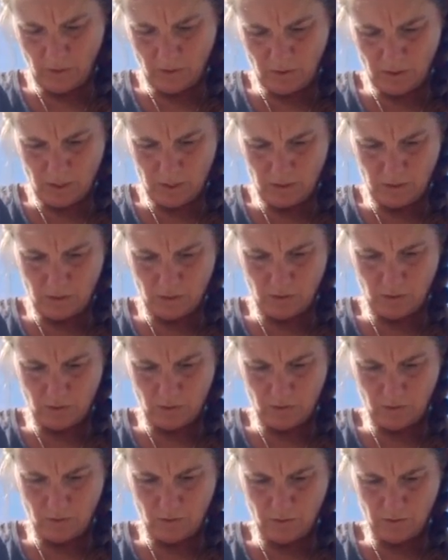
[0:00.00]
Alright, so
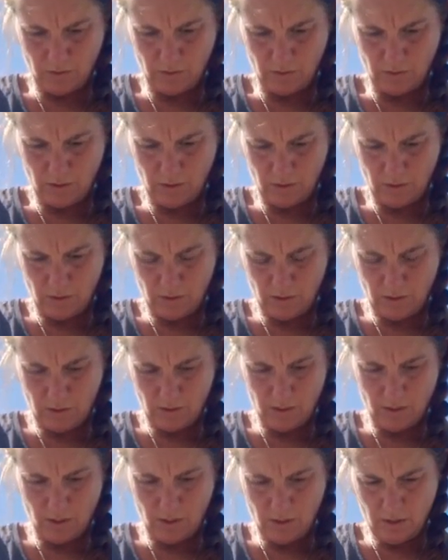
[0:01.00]

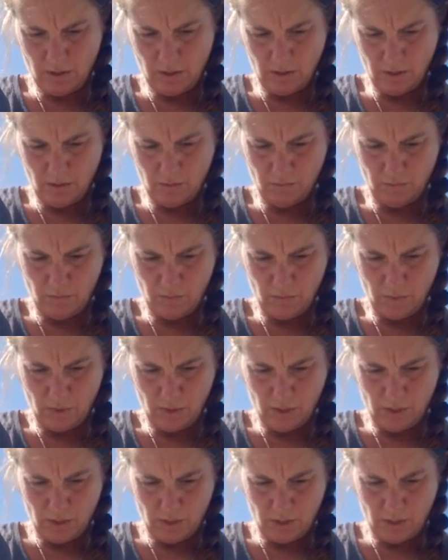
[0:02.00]
there. And
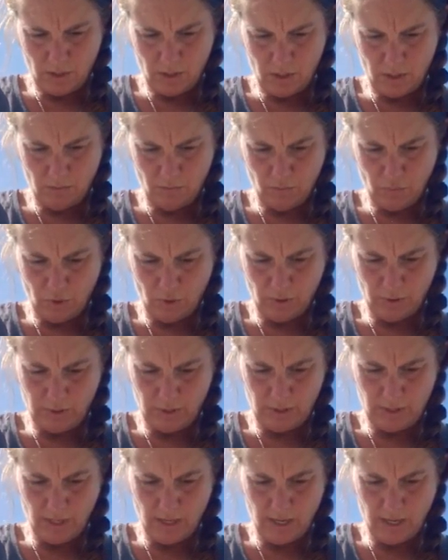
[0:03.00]
then pull it
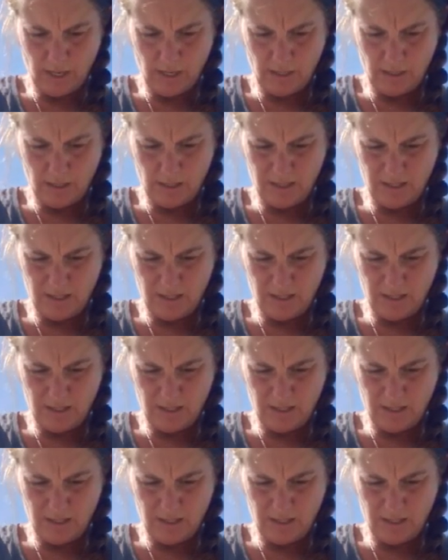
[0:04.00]
tight.